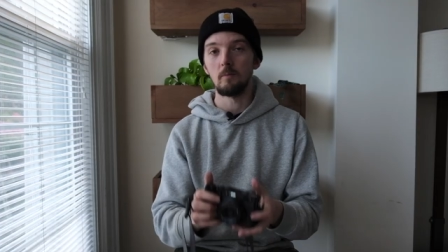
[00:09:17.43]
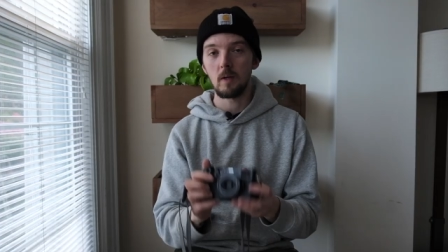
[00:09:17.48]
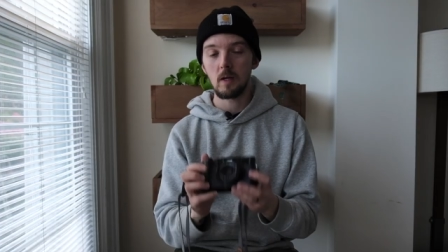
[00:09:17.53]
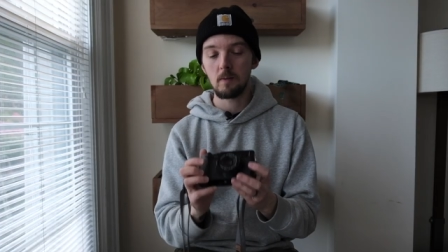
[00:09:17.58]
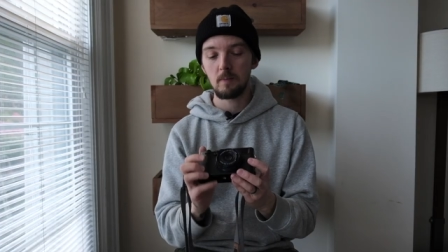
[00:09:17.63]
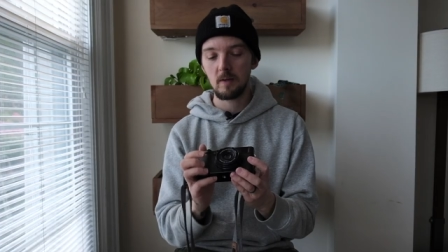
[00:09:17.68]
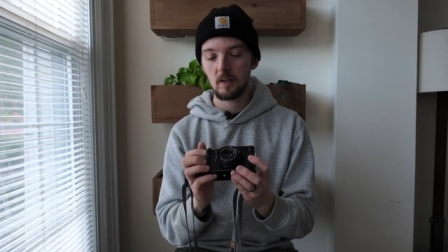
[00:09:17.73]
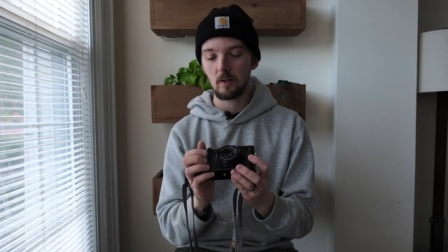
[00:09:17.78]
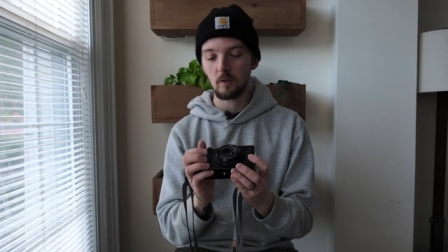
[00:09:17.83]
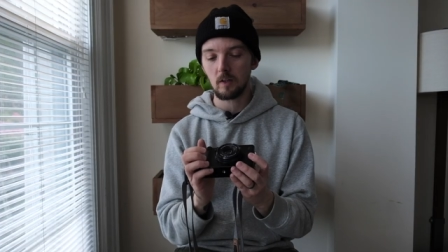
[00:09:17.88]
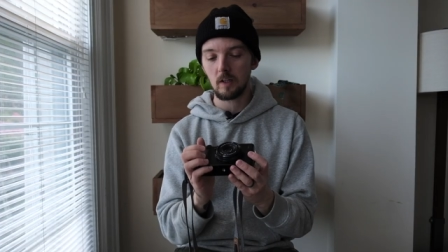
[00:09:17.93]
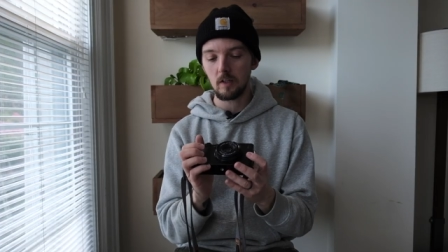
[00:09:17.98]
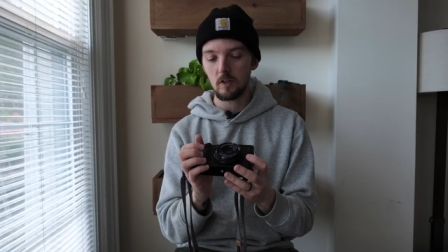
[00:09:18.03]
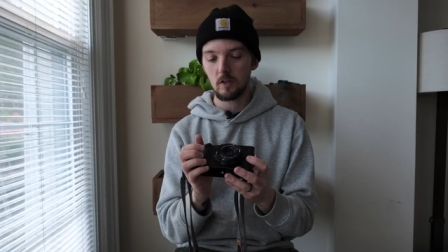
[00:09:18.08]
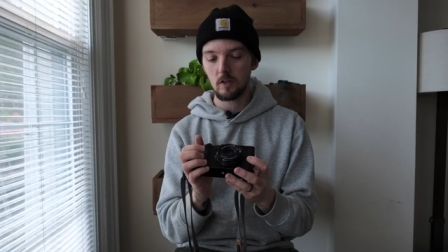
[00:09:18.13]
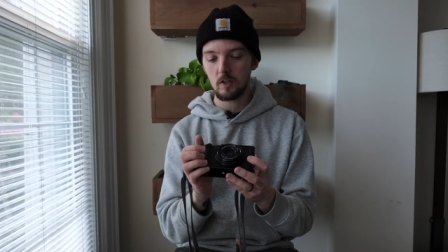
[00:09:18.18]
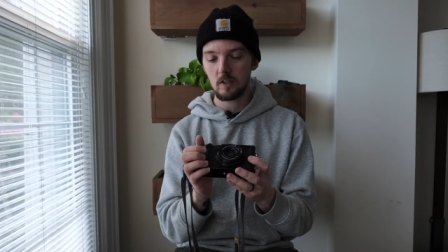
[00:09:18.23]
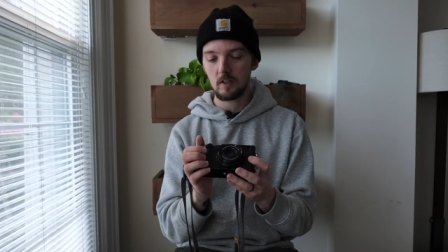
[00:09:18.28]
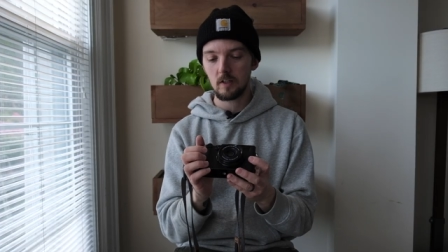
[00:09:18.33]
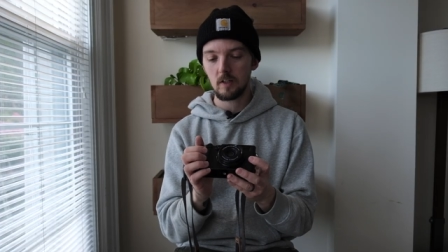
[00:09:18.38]
Maybe I'll get
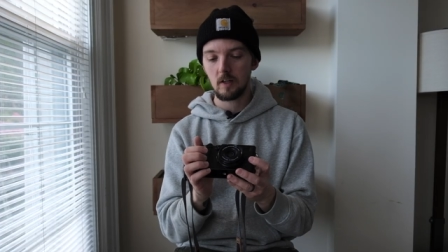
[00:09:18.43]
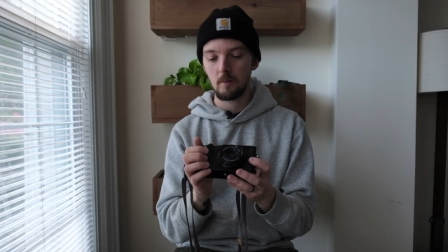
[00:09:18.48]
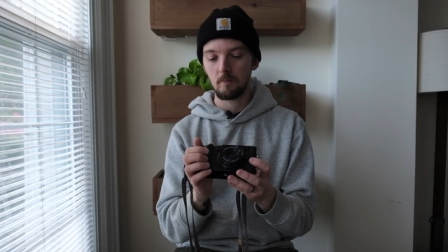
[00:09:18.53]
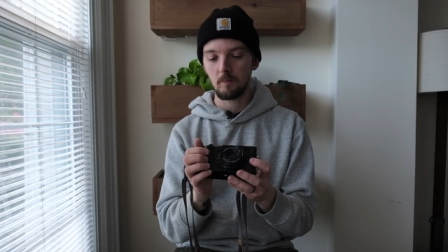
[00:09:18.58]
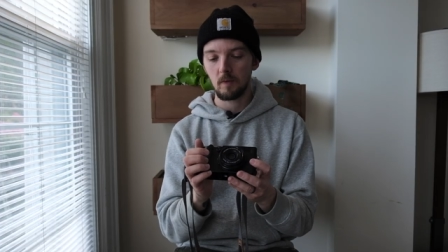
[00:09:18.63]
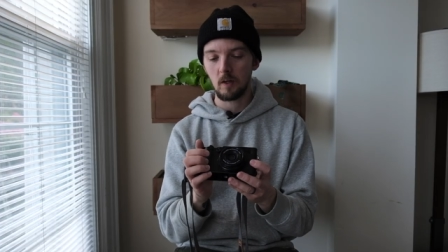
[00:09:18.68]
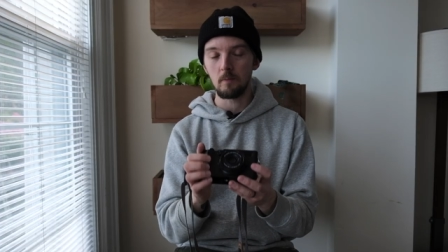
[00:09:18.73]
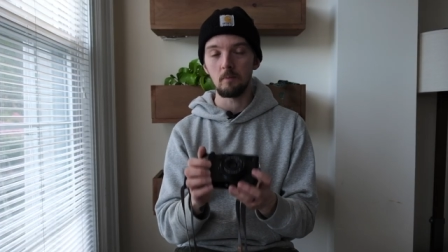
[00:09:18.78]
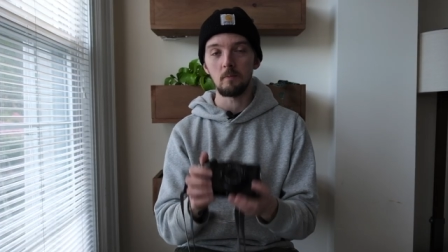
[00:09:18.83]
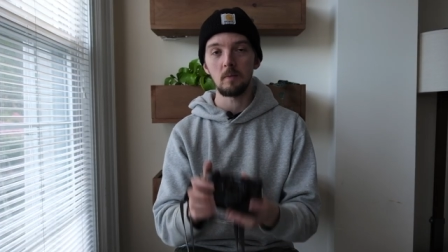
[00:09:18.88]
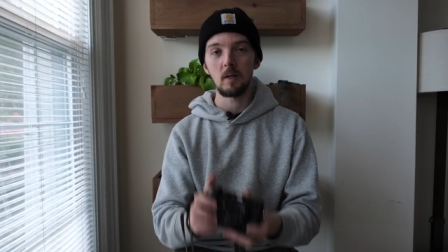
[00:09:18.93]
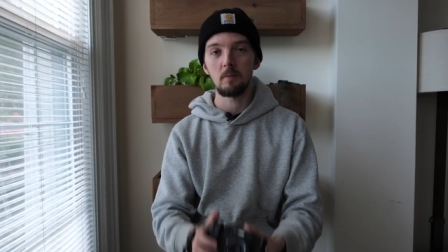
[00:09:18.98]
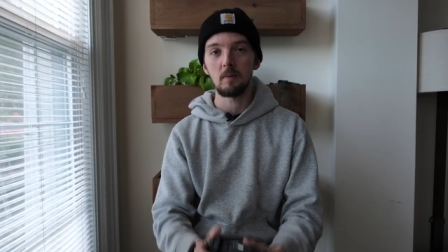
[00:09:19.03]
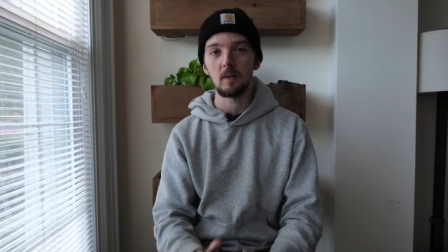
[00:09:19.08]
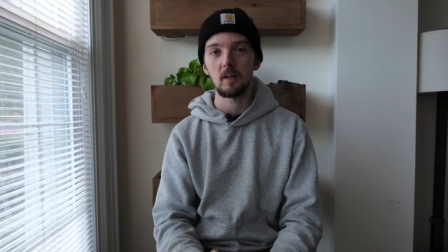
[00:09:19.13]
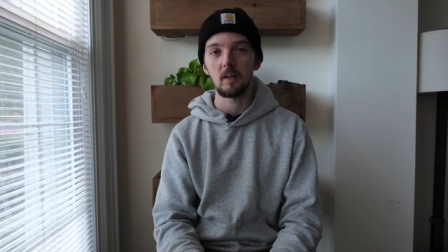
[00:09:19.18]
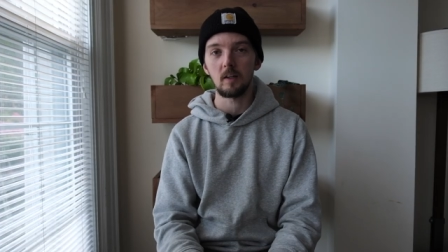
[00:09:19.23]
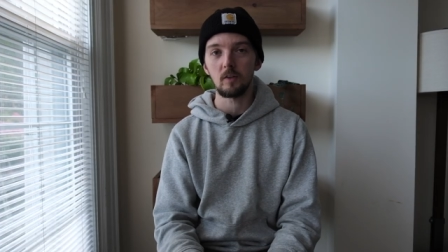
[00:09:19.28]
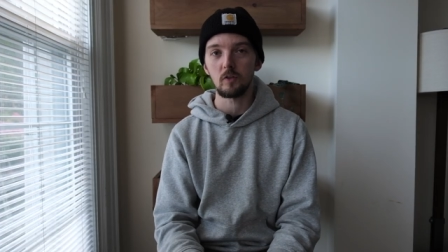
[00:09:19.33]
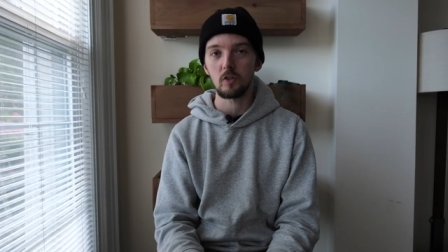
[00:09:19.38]
used to it, and maybe
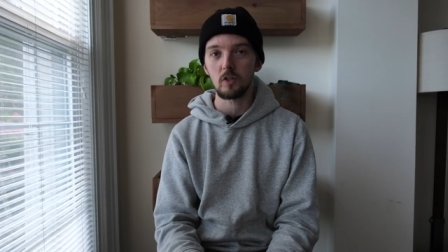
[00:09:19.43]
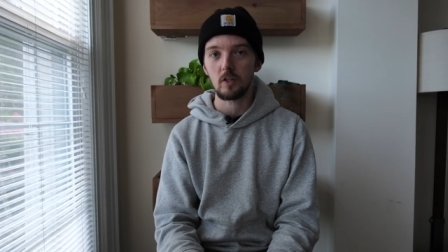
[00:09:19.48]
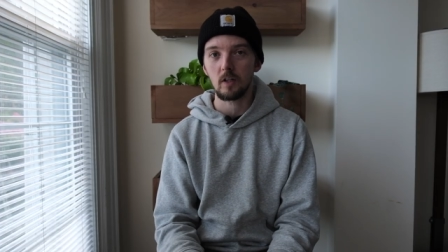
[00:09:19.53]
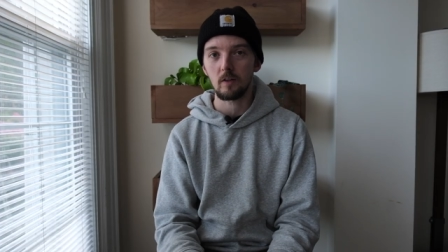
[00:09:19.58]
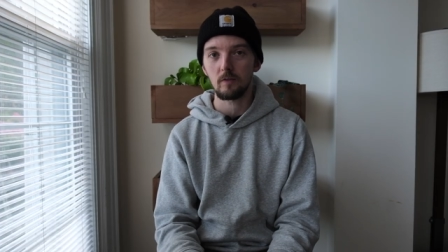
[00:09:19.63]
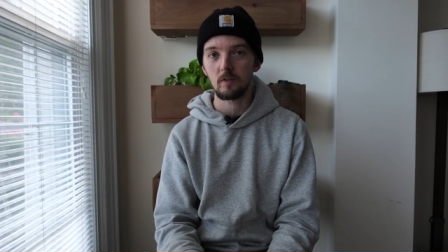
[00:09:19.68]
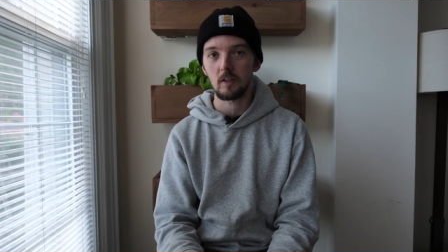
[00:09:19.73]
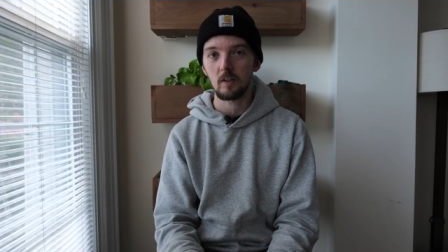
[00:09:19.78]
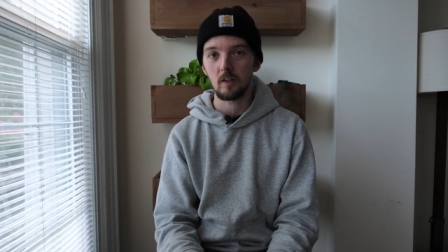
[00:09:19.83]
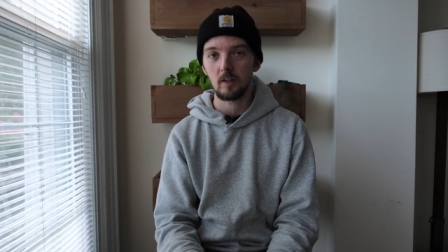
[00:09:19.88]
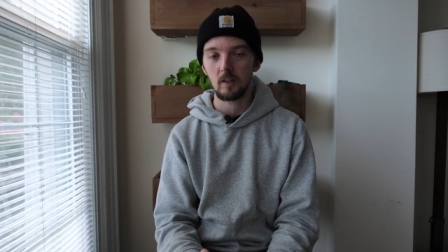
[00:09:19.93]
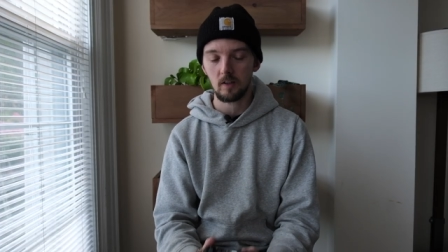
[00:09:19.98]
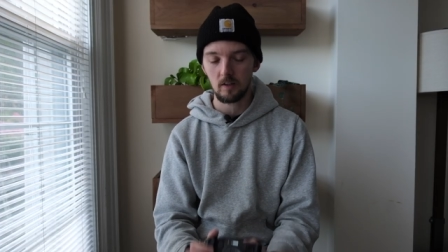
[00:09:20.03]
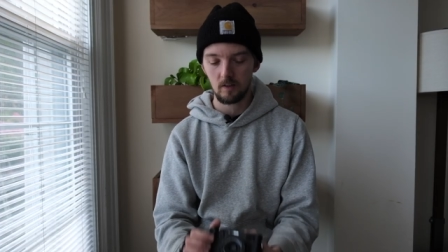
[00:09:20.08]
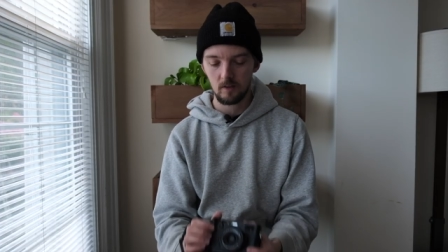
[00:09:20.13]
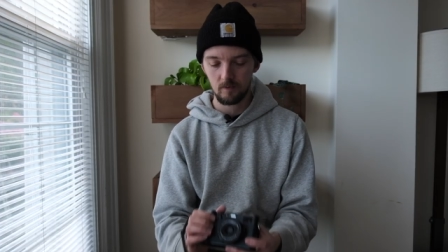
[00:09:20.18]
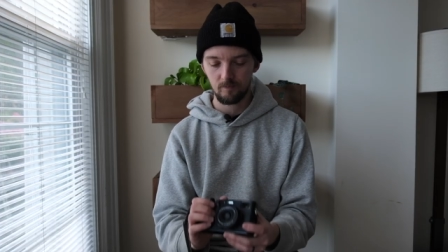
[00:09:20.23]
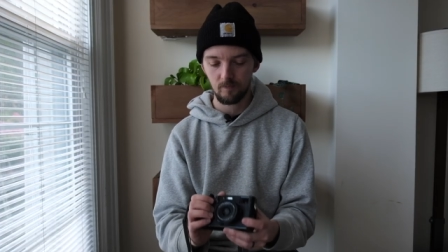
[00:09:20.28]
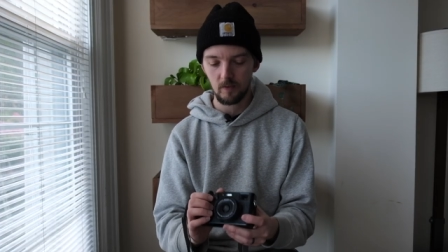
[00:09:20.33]
I'll just have to like